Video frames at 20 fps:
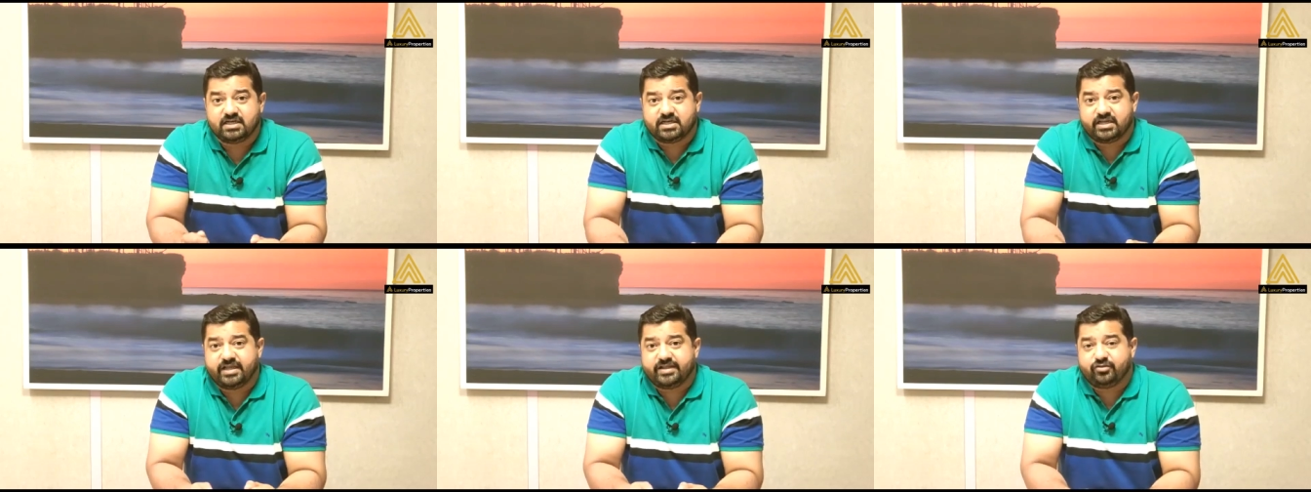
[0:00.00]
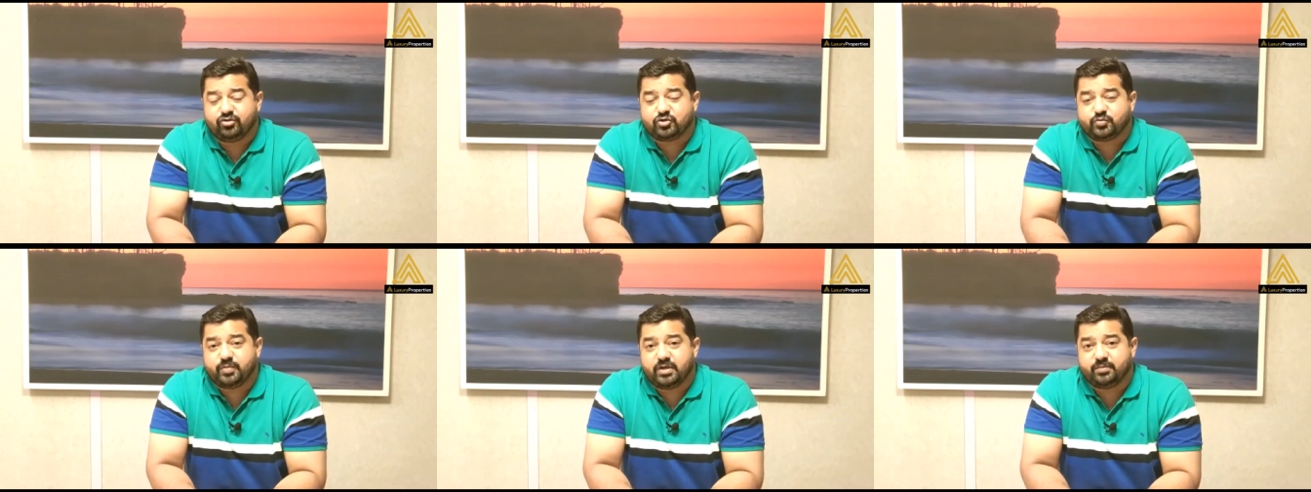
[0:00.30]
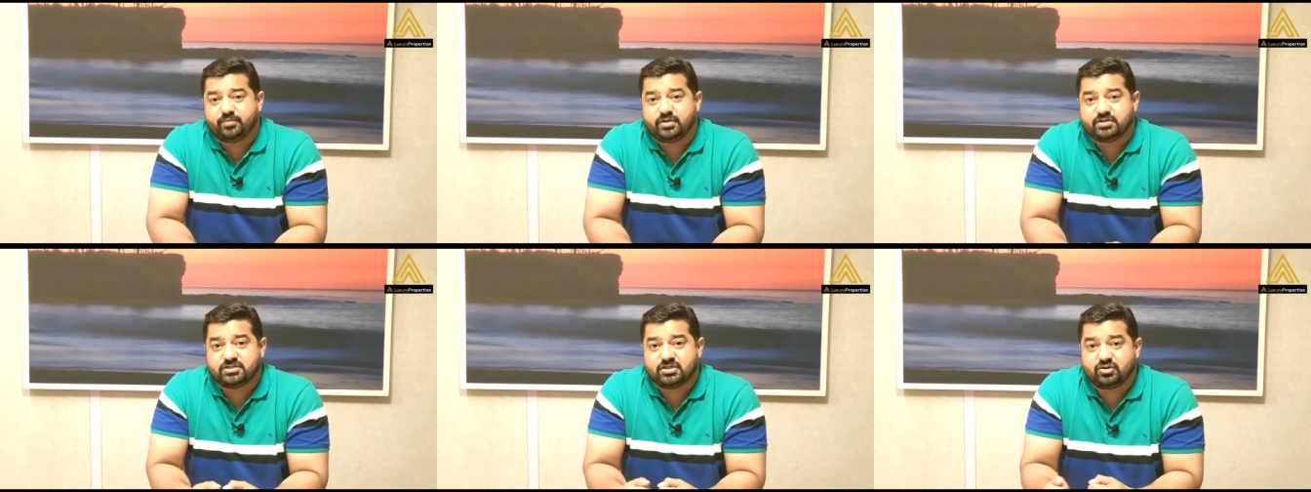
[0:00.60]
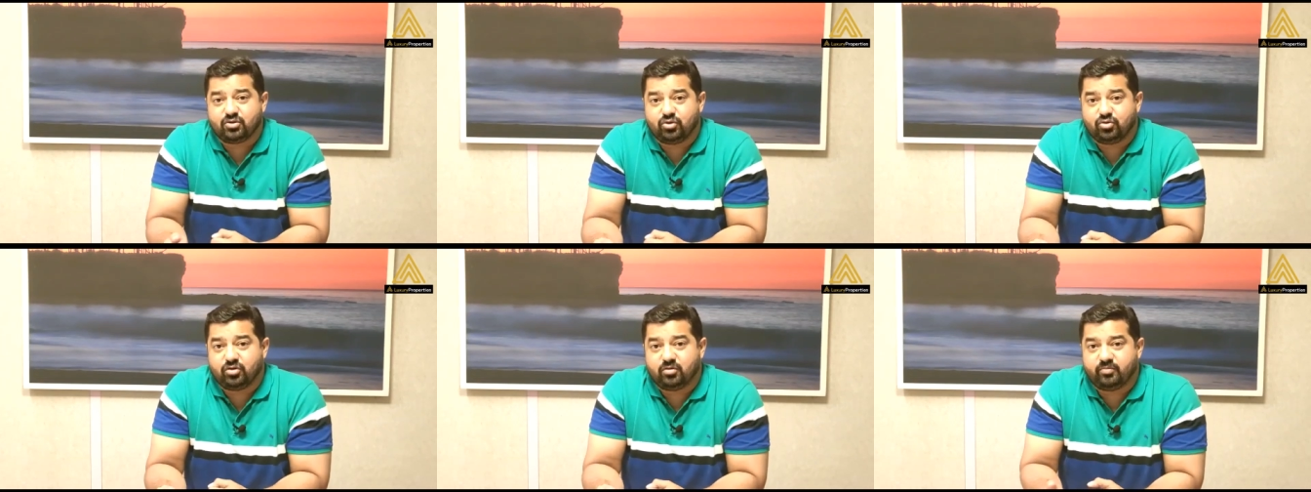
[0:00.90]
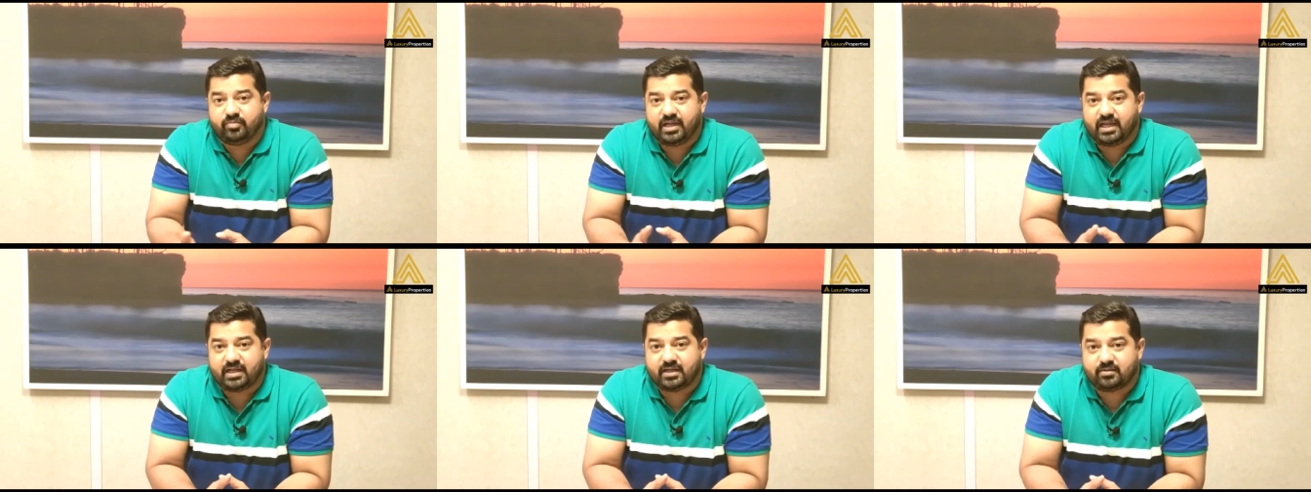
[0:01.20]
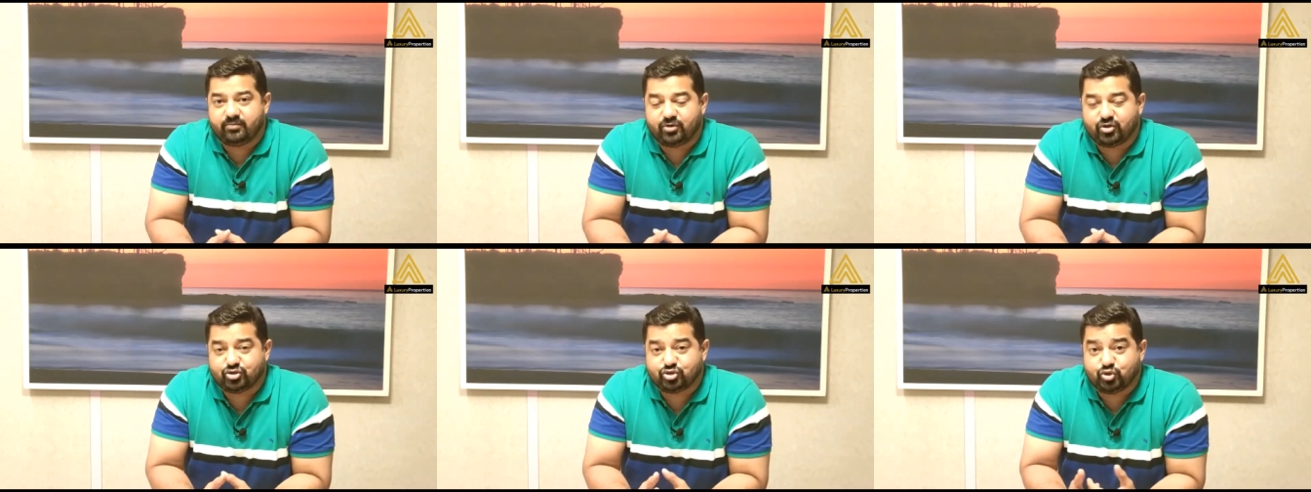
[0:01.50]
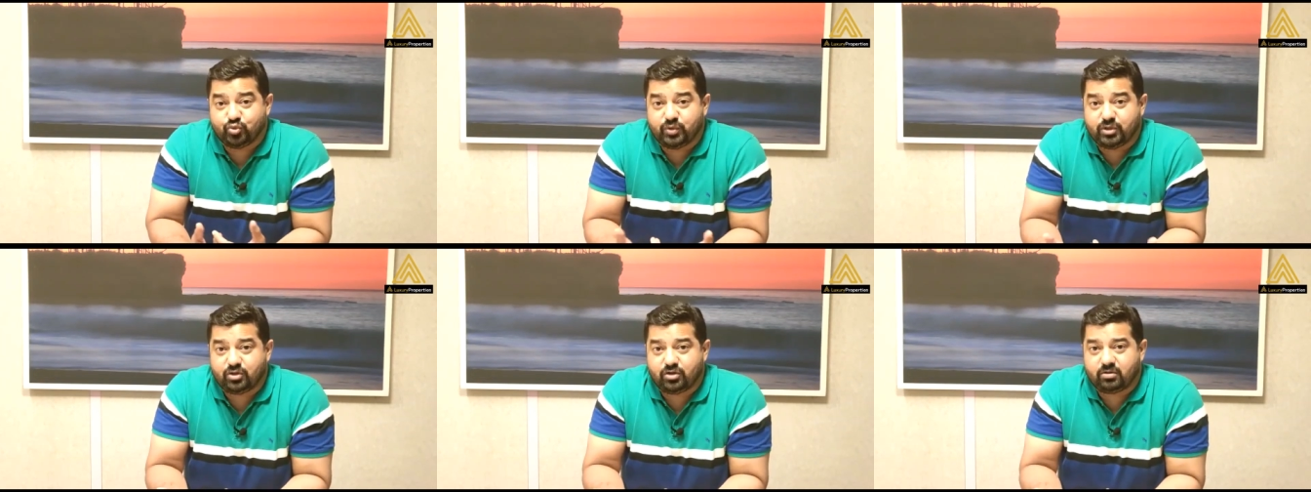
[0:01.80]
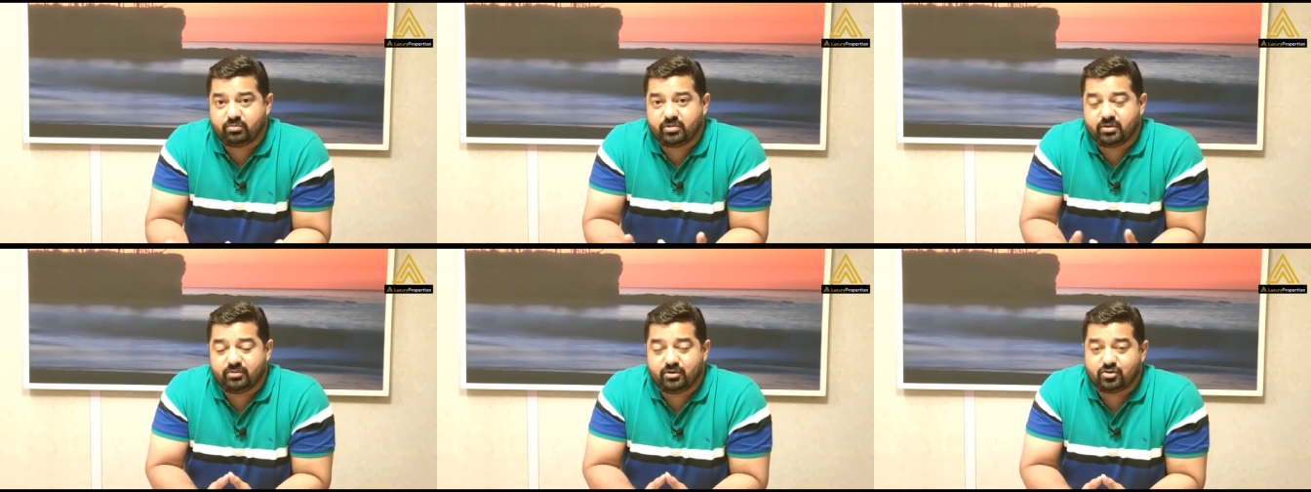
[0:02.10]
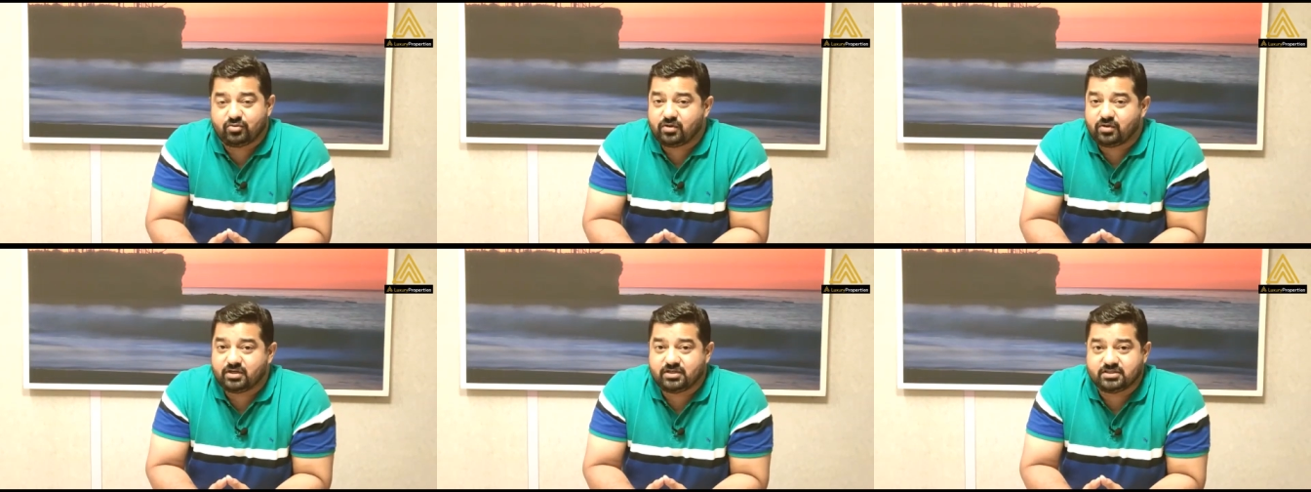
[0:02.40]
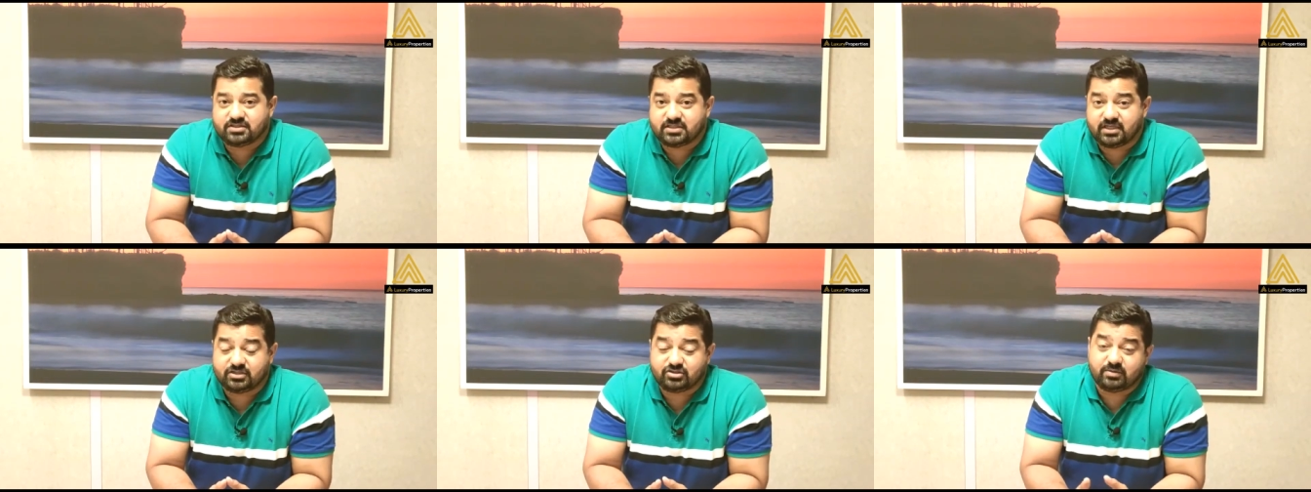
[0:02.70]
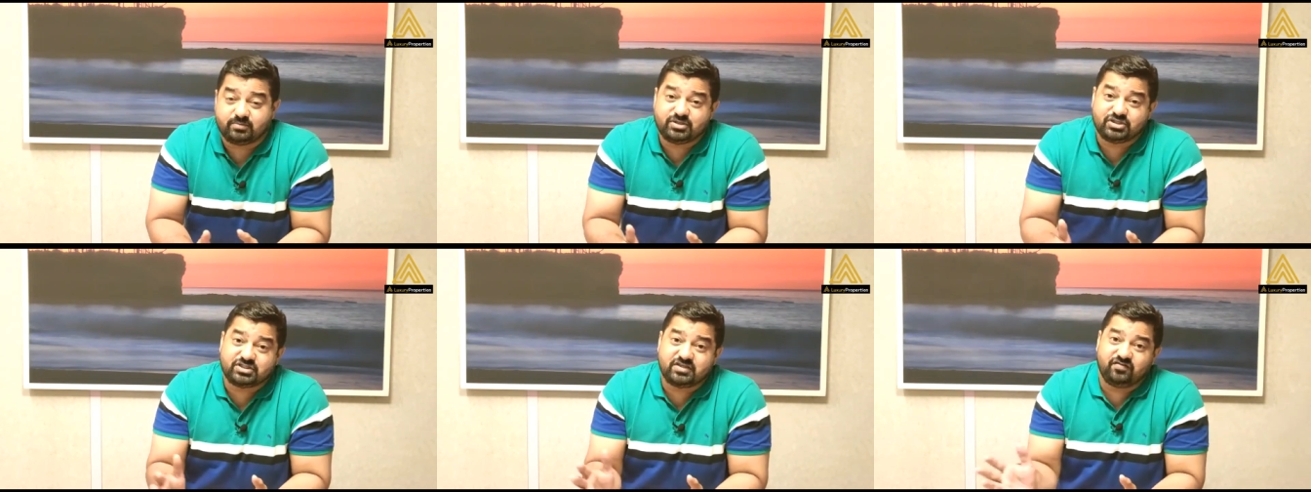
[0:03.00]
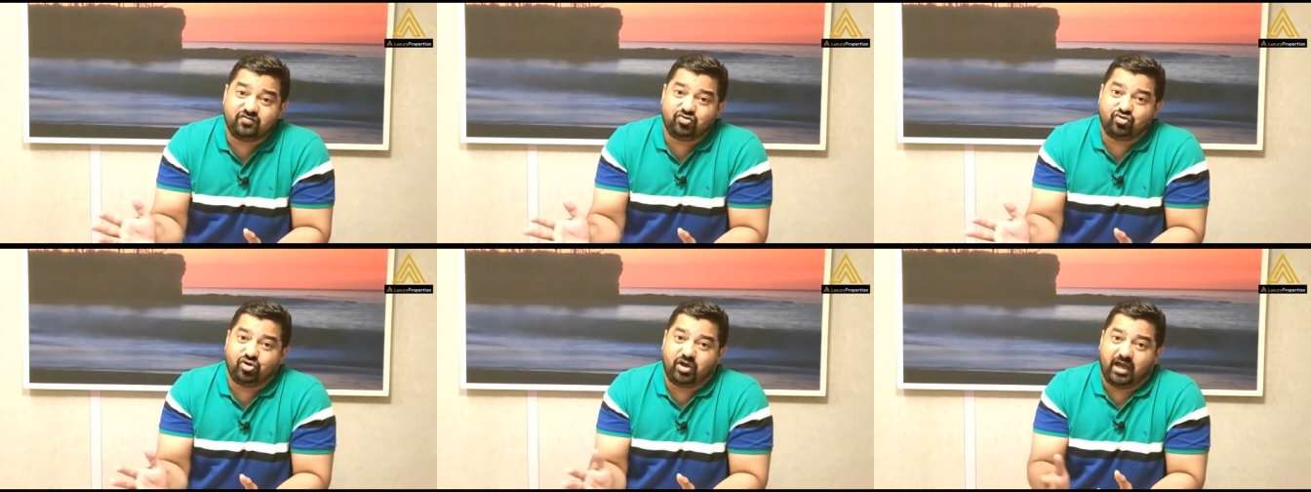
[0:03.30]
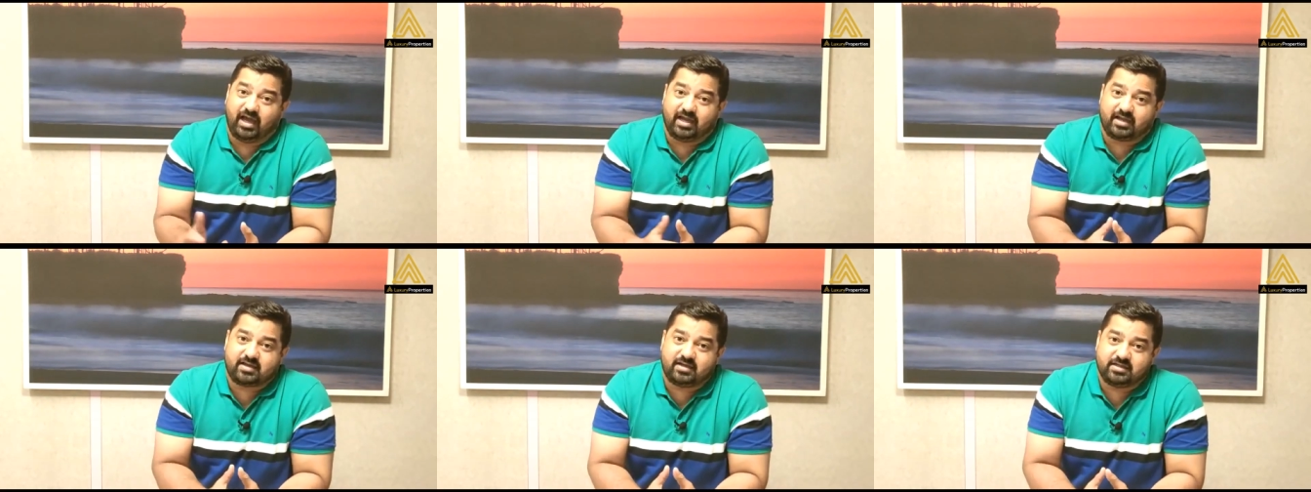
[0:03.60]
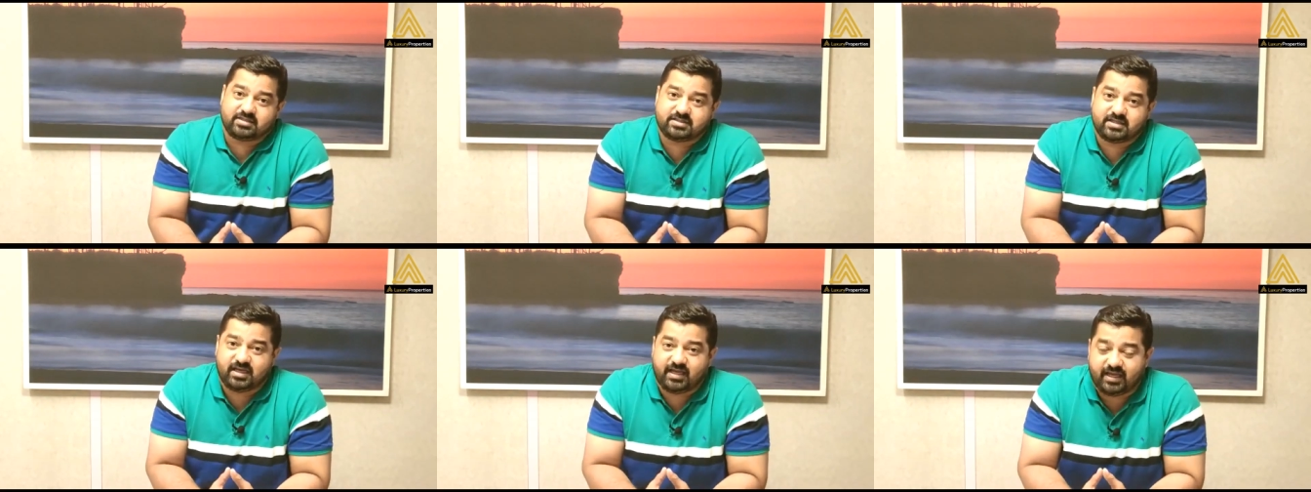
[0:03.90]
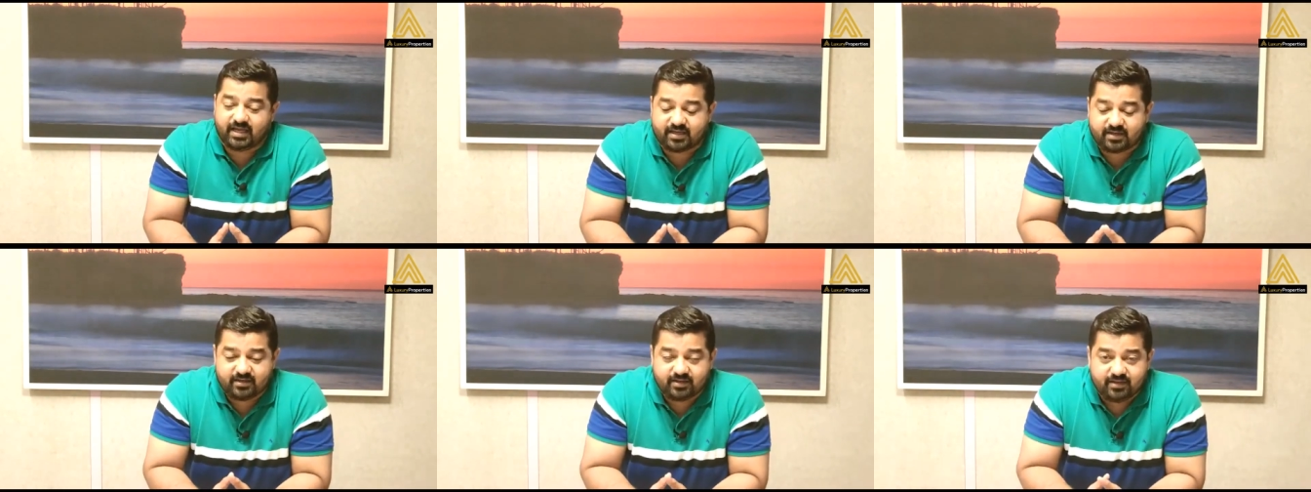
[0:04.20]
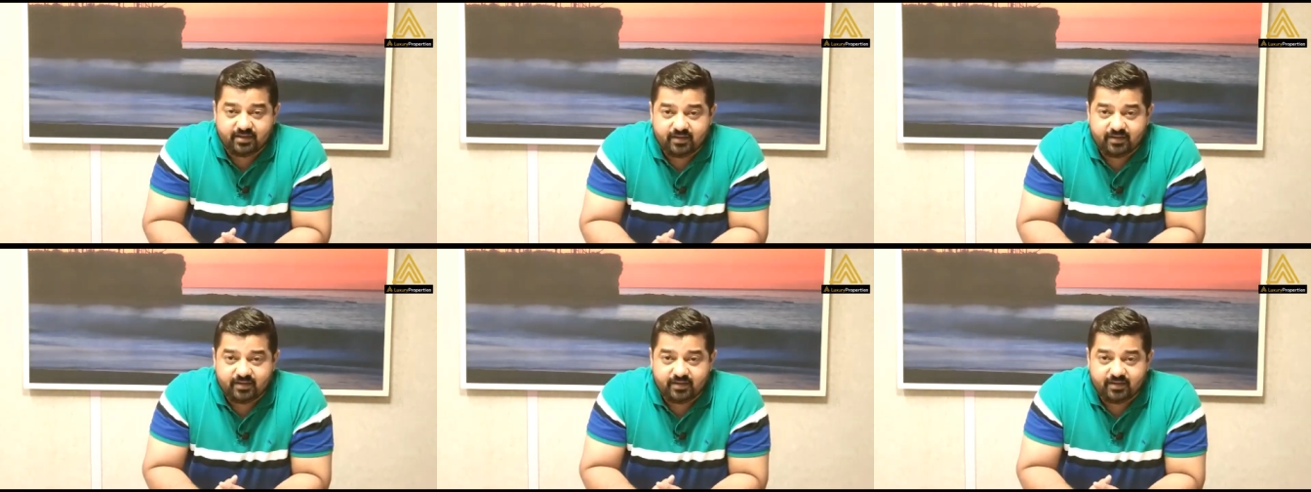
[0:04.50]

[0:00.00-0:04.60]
take those papers and go to a bank, because you will not be able to understand. I'm just giving you a hack. It's a hack.